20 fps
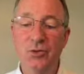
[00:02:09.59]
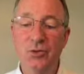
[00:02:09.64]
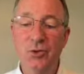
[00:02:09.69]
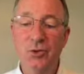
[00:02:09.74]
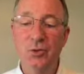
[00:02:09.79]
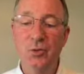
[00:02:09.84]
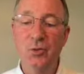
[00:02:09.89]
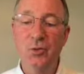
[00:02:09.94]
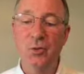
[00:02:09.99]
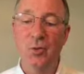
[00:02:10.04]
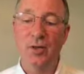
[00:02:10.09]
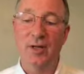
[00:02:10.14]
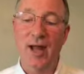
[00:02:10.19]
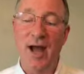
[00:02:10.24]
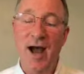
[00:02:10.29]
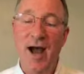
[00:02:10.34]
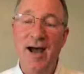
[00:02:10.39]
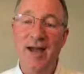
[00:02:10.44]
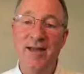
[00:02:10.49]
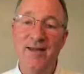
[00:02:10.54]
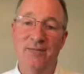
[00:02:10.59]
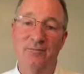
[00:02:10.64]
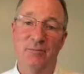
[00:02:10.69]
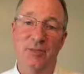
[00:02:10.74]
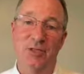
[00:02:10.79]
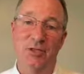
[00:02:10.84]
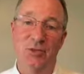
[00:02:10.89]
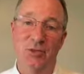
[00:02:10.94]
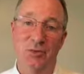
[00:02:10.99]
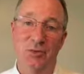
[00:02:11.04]
do what I have
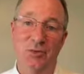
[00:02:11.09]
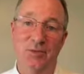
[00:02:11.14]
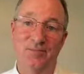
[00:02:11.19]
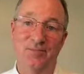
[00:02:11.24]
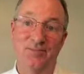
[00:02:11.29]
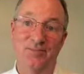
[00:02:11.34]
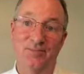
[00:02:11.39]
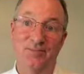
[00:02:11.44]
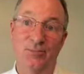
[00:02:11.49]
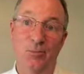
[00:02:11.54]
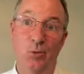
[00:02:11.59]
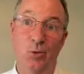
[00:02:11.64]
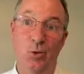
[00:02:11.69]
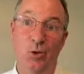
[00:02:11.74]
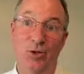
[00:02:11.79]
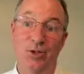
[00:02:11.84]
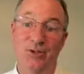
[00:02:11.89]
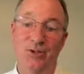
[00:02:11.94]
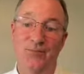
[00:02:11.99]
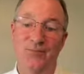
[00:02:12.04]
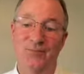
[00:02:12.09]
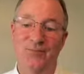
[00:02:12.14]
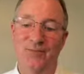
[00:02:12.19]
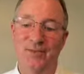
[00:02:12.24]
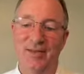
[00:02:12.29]
been doing work.